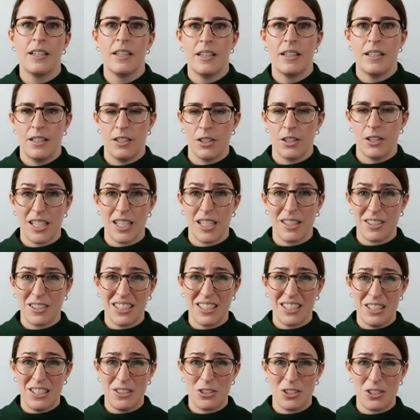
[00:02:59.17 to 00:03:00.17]
In our
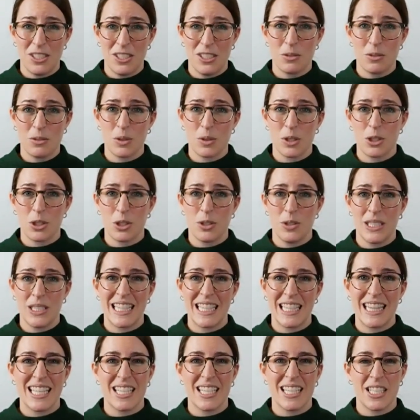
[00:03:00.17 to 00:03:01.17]
calculations, we're showing that that